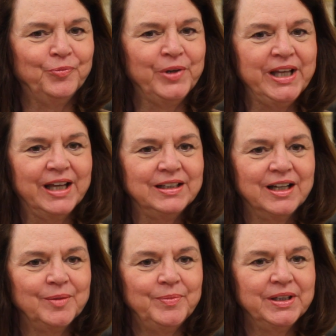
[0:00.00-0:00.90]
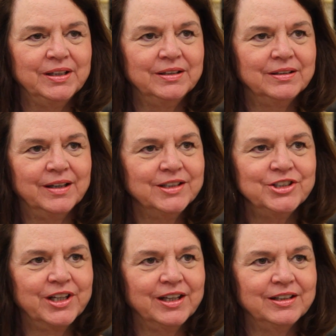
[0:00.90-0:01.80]
we had not been
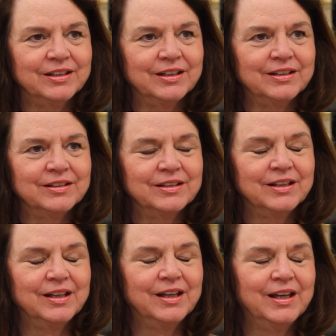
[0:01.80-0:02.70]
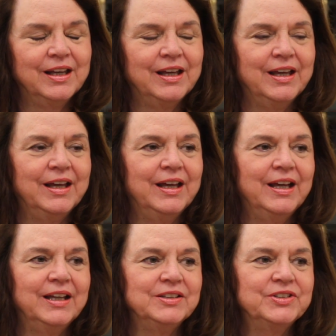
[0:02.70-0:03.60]
educated in it.
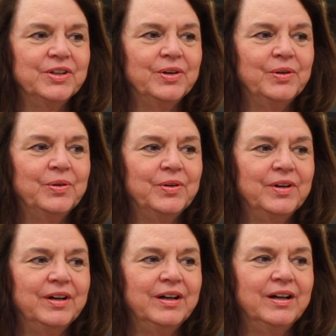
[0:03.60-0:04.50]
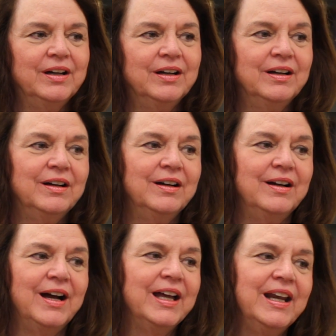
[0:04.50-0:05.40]
And so
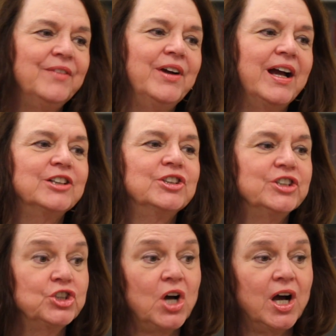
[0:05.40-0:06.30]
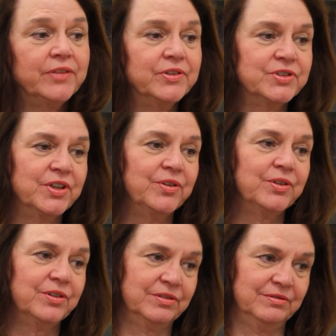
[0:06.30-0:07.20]
I never actually taught the
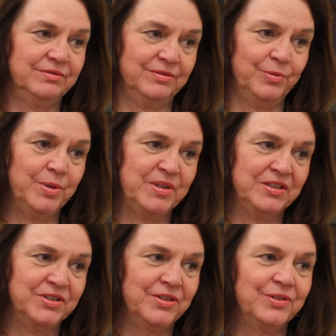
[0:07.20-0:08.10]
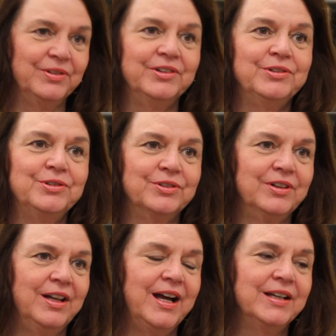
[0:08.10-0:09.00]
Southern Women in Southern Literature
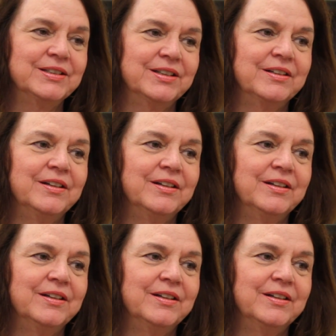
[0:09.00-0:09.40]
class.